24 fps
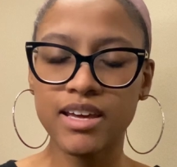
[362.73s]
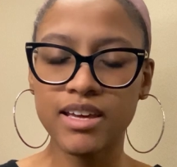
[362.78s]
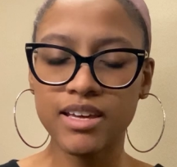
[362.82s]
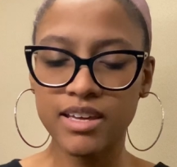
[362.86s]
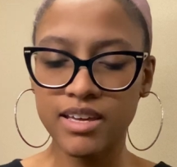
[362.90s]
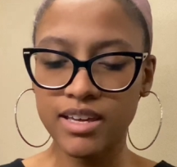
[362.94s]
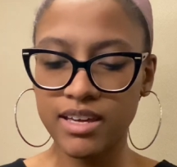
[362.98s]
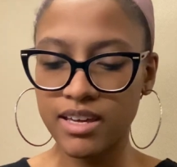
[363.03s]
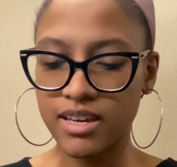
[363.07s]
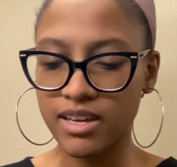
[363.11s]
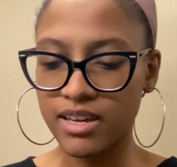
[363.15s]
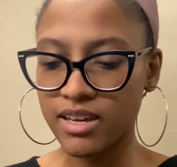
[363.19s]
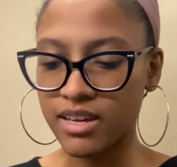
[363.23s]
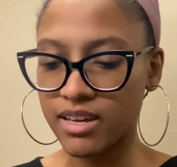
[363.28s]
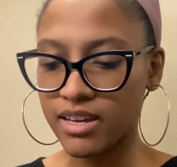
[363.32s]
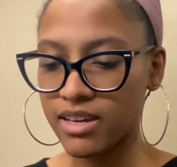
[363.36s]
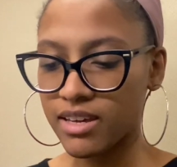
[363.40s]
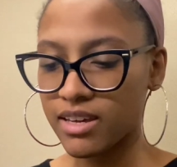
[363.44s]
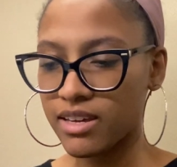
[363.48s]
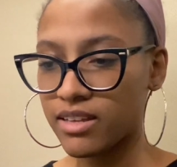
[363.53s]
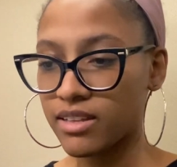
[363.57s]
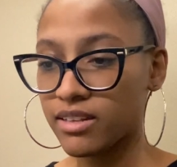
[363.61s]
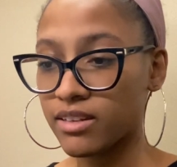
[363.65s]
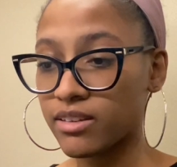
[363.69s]

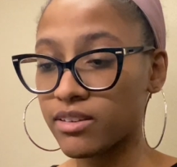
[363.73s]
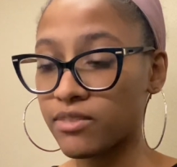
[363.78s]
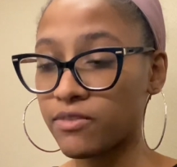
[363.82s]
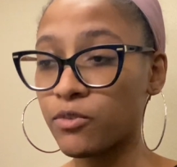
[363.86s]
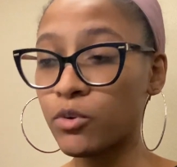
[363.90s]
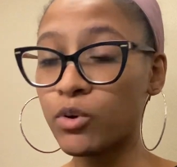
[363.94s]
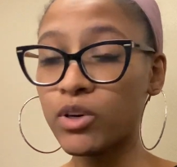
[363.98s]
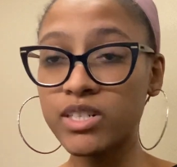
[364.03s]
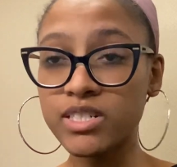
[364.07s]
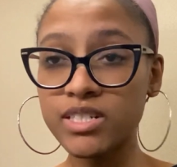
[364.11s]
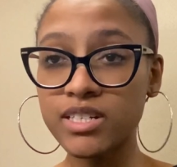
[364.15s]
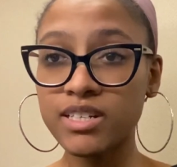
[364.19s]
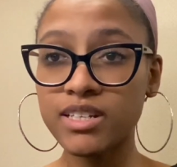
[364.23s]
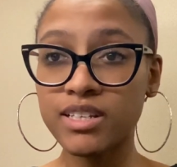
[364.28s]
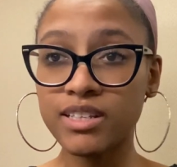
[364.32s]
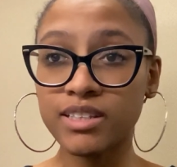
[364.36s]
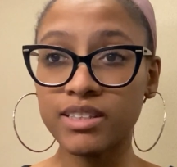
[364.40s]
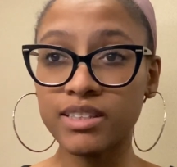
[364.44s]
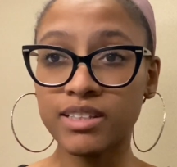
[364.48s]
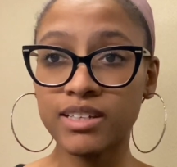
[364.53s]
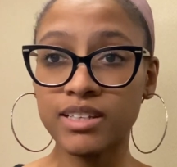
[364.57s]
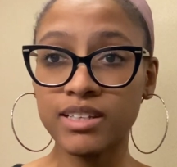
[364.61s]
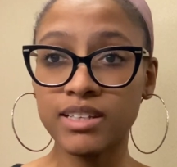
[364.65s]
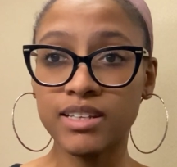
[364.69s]
And
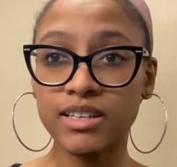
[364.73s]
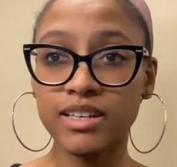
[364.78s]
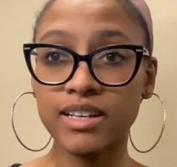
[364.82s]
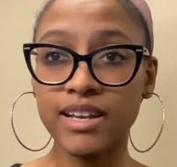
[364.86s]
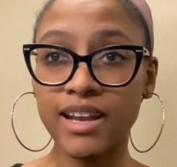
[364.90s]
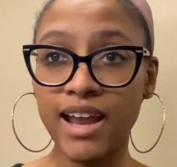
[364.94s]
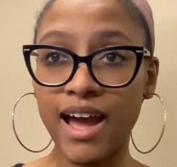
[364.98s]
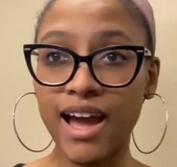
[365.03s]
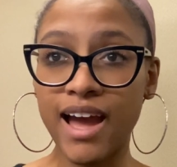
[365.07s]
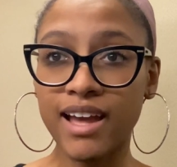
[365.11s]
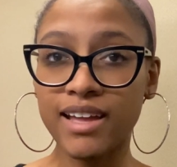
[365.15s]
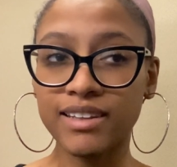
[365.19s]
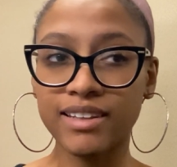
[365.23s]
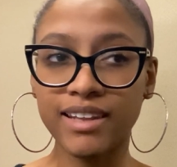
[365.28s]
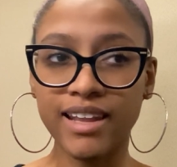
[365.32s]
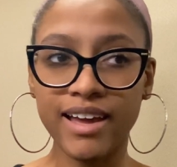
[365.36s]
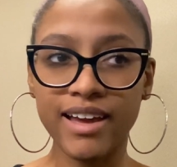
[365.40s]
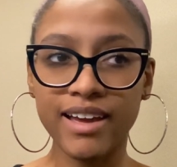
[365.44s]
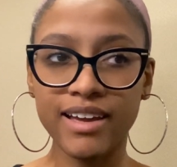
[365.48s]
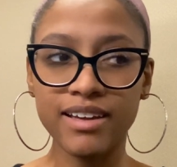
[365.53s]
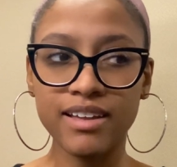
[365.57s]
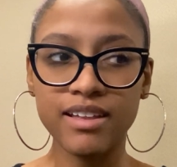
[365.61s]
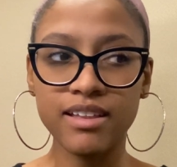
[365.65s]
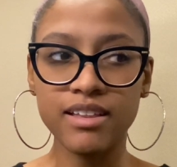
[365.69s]
fortunately, not
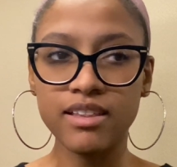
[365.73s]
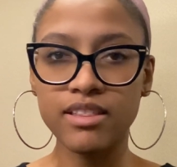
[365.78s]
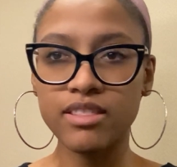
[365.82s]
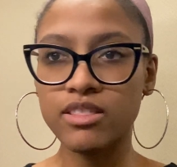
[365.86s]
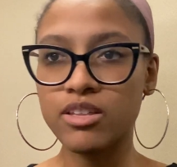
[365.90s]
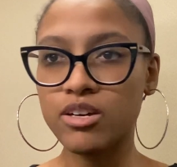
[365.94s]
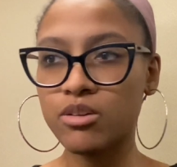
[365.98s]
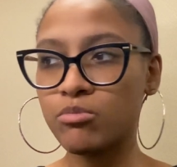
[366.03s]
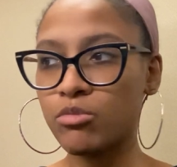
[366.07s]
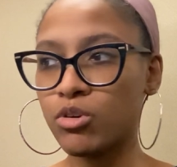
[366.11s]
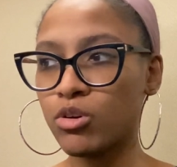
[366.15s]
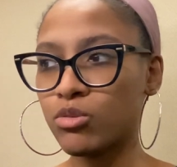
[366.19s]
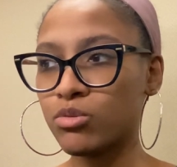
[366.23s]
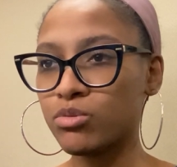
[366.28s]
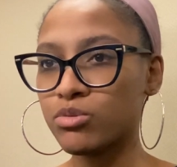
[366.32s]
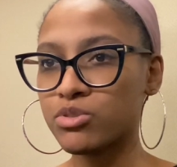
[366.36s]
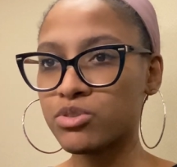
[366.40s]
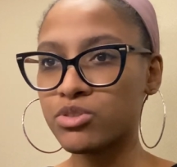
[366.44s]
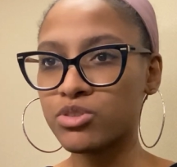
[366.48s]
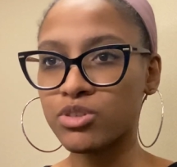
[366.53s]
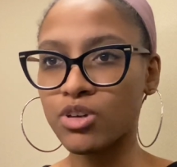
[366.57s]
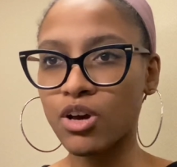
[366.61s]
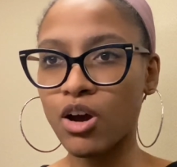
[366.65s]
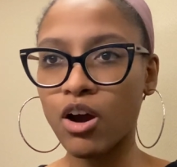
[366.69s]
like the
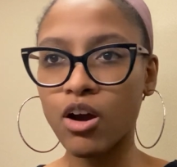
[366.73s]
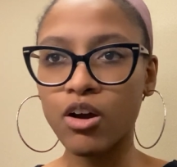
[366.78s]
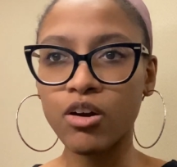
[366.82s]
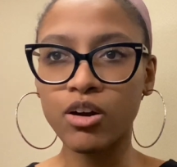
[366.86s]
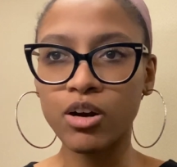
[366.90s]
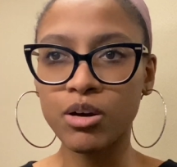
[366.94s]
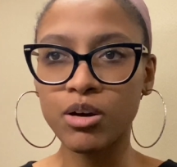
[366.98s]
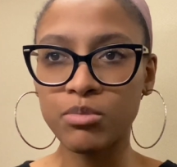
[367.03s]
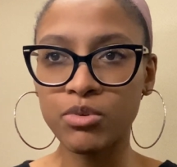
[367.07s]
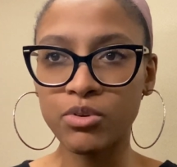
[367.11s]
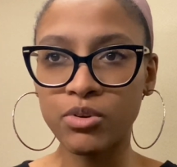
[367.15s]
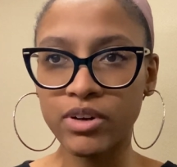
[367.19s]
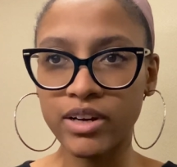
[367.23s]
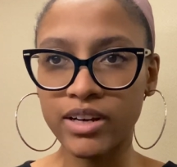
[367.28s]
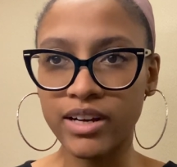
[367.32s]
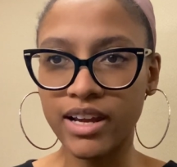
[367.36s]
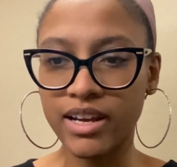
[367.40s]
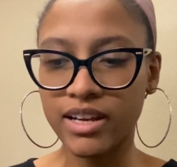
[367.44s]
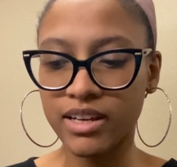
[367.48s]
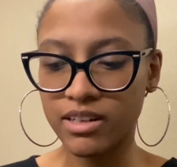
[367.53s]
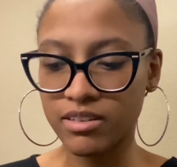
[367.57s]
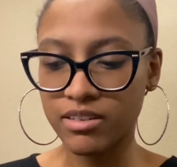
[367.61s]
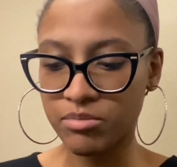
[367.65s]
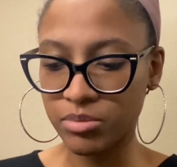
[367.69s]
most horrible or
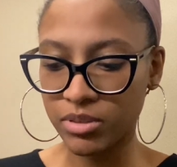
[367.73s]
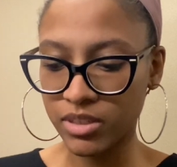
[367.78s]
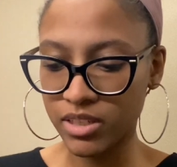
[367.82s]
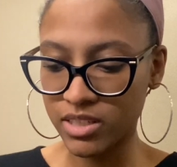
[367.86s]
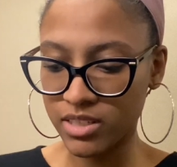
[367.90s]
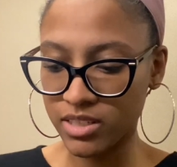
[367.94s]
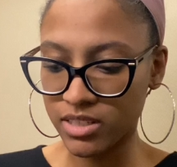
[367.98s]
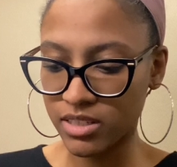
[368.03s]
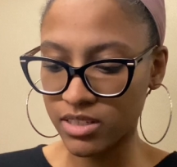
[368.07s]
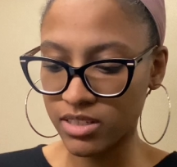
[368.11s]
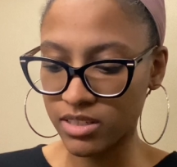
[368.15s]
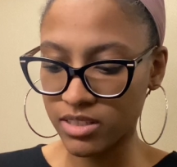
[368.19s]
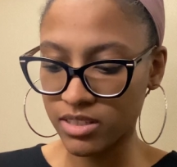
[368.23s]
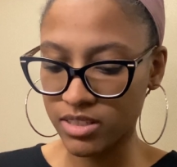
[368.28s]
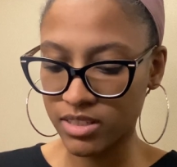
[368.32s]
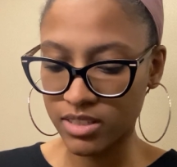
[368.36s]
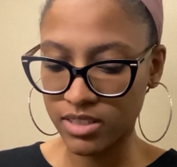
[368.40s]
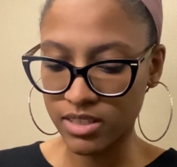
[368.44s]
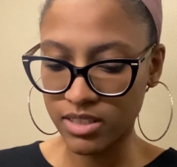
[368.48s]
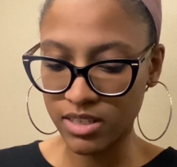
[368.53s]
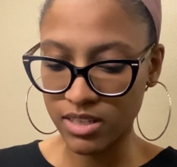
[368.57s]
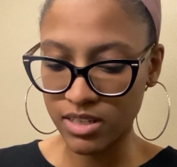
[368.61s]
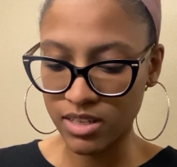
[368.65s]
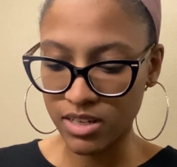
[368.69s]
negative places.